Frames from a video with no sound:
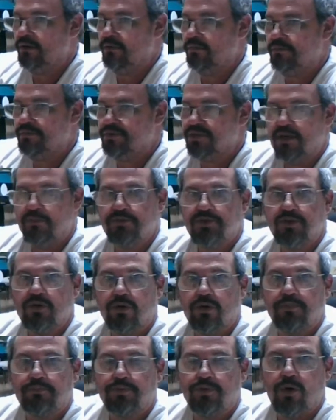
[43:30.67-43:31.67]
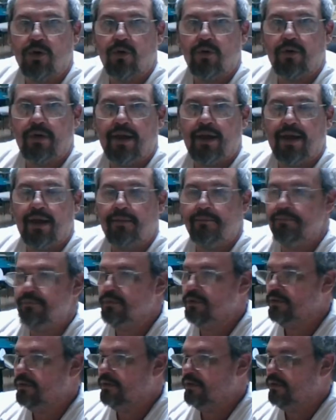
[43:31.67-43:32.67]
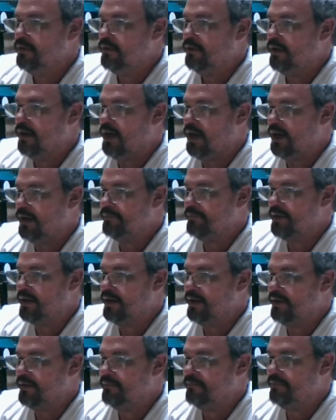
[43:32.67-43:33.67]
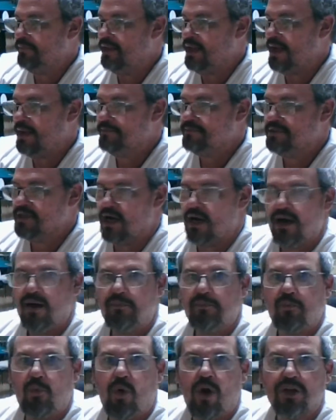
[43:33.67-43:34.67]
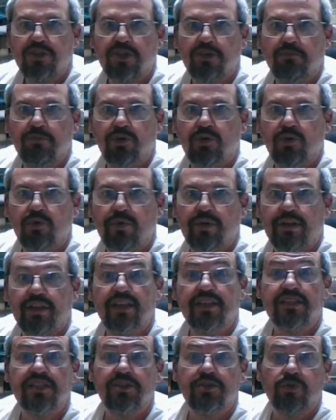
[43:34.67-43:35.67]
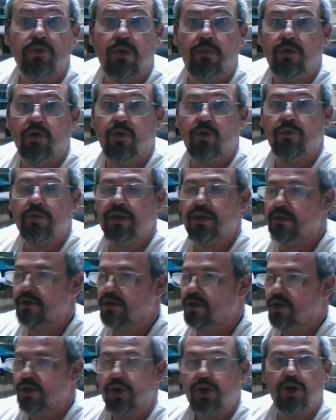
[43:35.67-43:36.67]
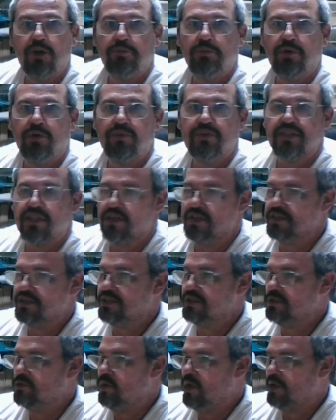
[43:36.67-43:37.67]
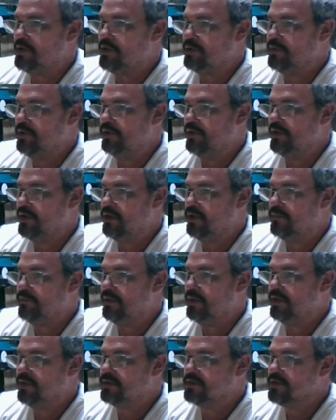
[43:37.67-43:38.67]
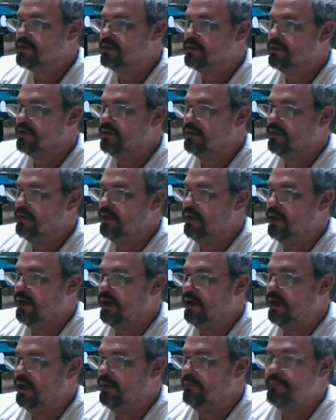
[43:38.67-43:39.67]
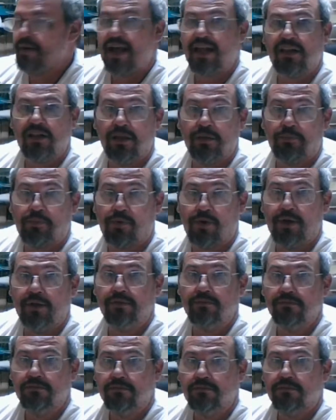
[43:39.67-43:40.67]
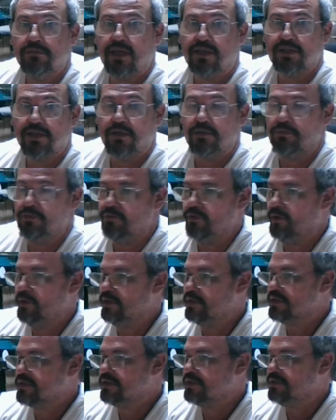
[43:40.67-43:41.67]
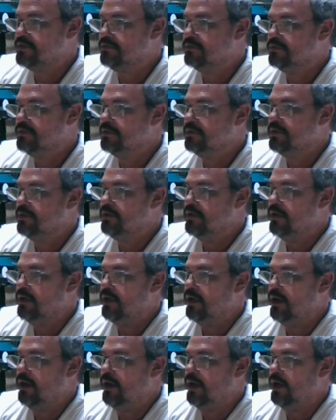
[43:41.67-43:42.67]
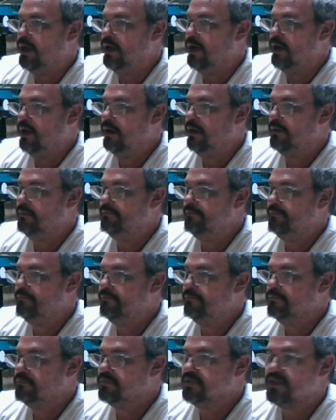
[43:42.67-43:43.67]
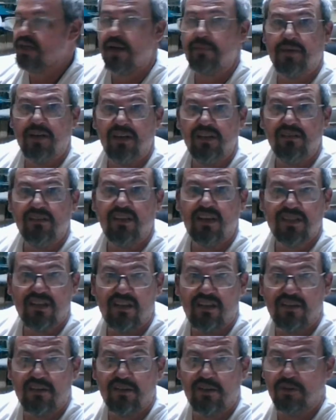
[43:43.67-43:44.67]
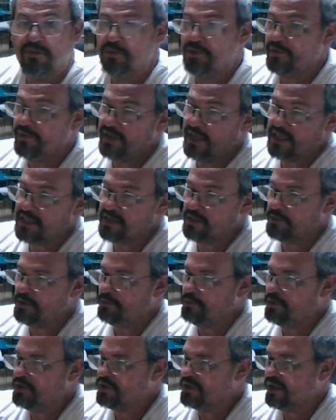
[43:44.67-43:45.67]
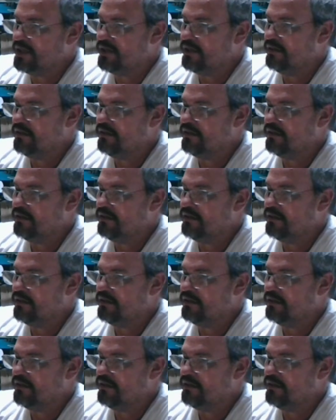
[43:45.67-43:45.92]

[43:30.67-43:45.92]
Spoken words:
some sort of program on my laptop, watch a movie, listen to a movie. Good movies to listen to while you're building airplanes. Battle of Britain, that's a good movie to listen to. Top Gun, that's another good movie, it has some good music.